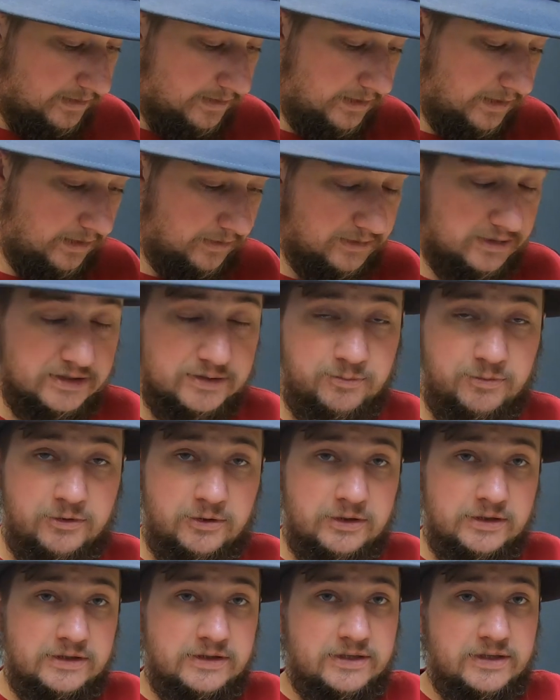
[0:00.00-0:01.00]
Now at this
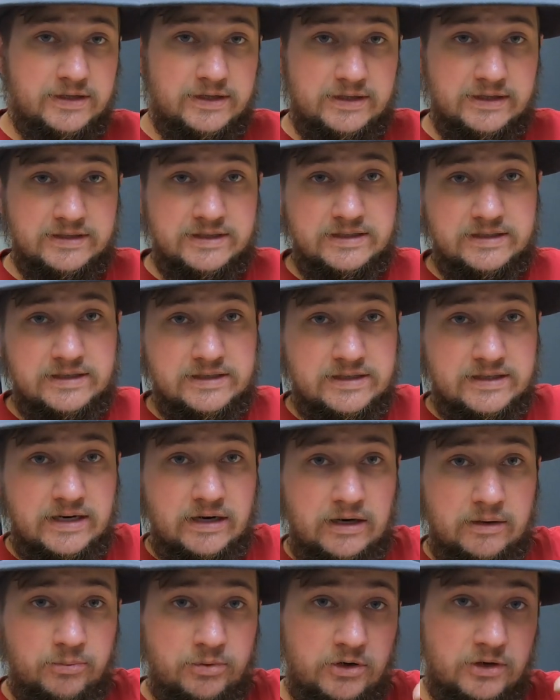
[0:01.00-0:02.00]
point, this is the
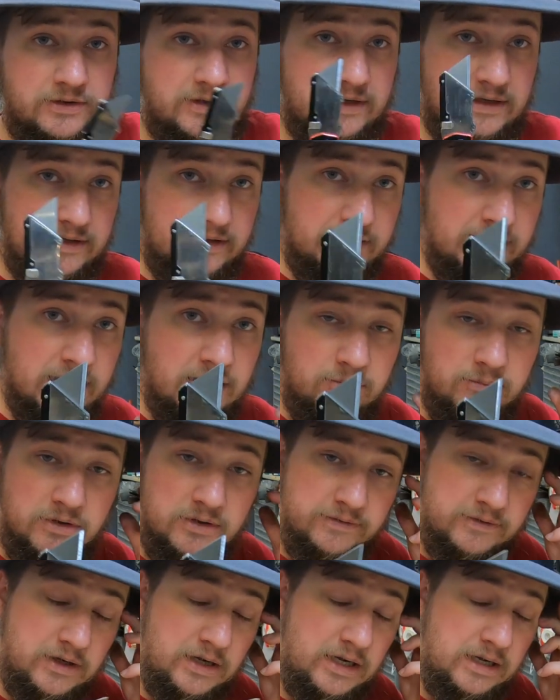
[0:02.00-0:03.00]
scary part that a number
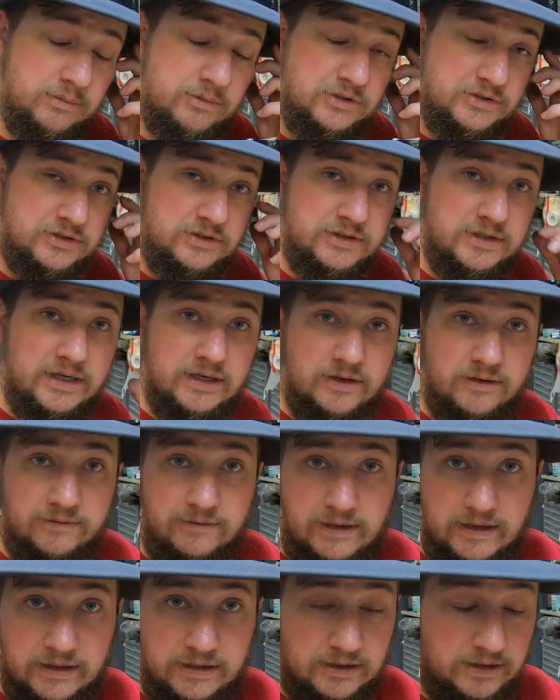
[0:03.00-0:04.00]
of cobblers are
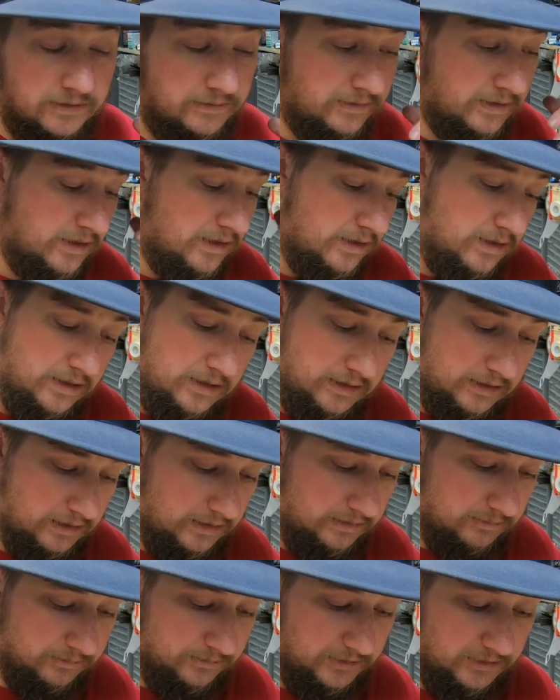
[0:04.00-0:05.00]
terrified of.
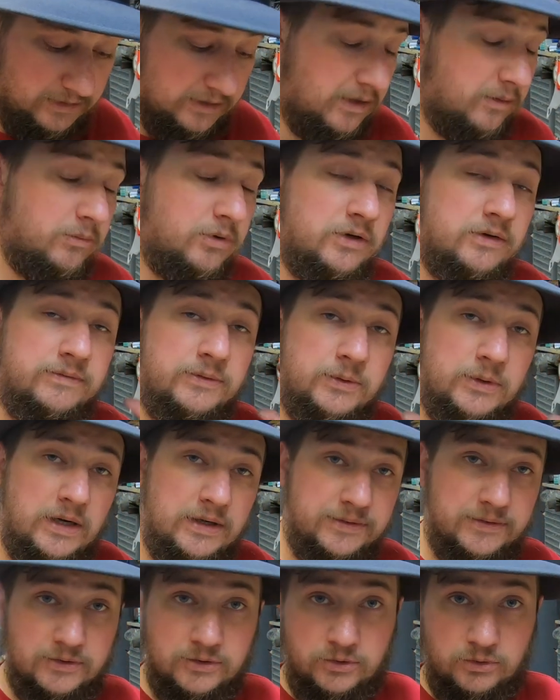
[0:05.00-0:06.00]
A number of you
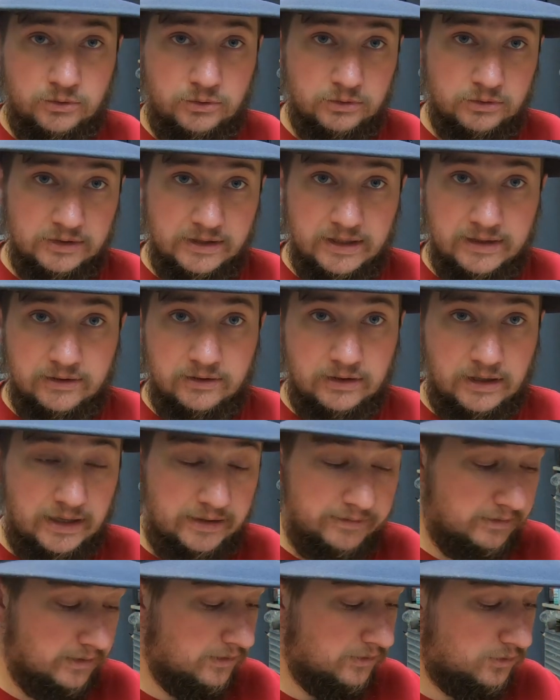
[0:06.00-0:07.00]
out there who, again, are
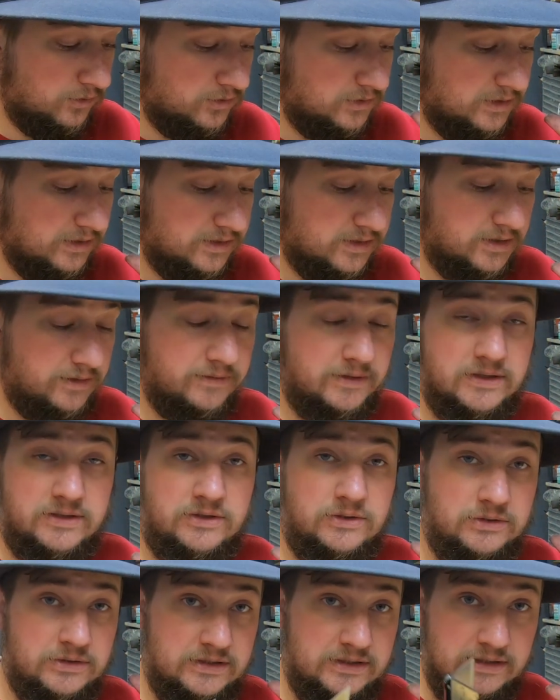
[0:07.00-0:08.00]
avid enthusiasts of
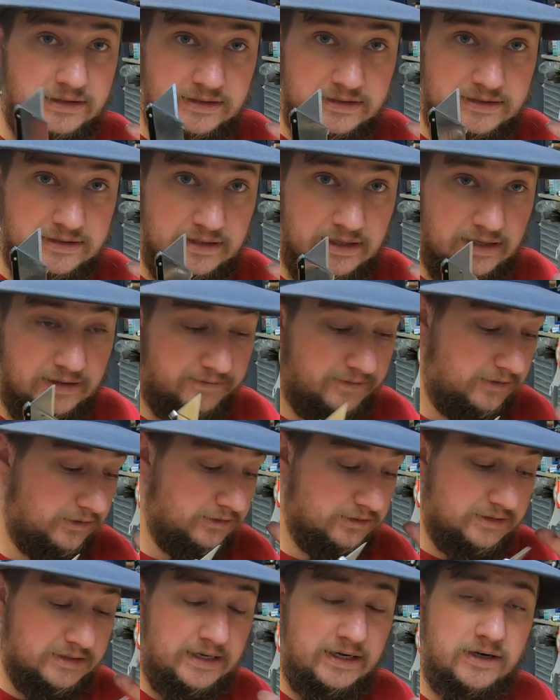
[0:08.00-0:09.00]
this, you see this knife and
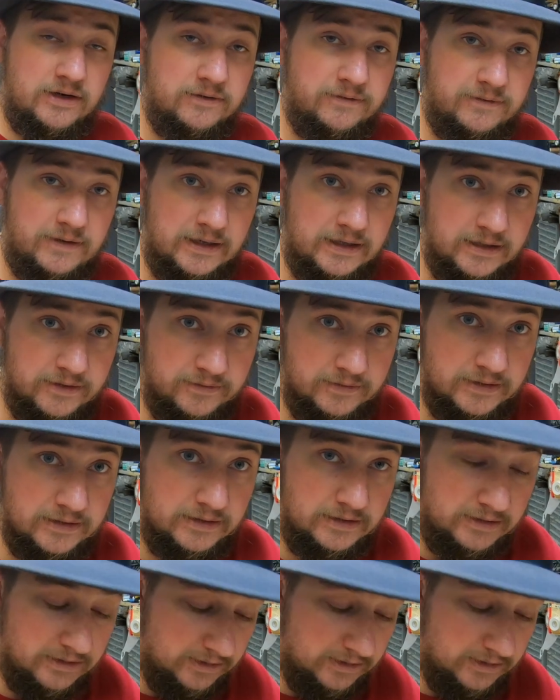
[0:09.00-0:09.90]
you're terrified of it.